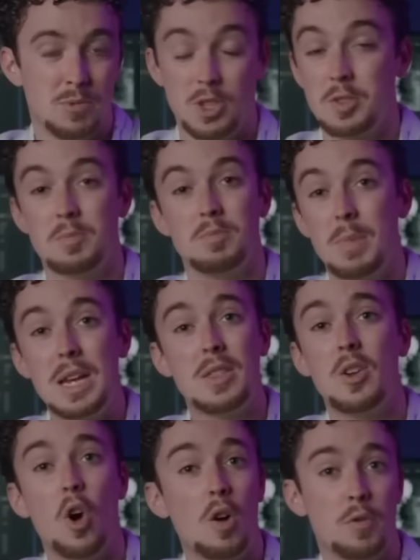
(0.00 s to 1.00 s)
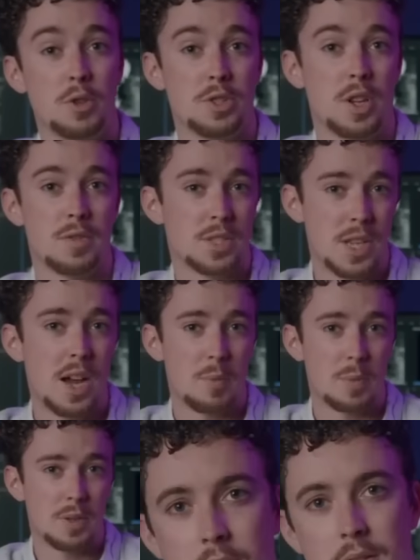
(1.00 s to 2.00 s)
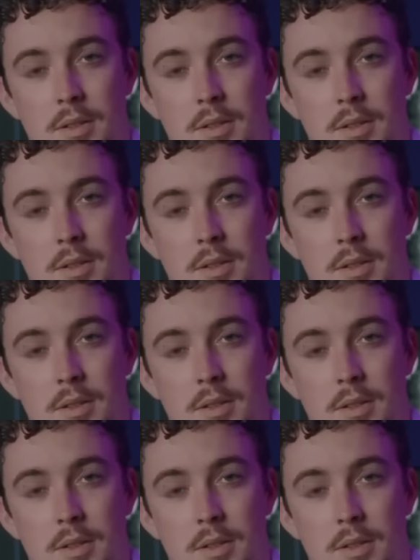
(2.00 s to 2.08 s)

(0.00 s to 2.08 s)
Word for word: Just make the awful stuff stop.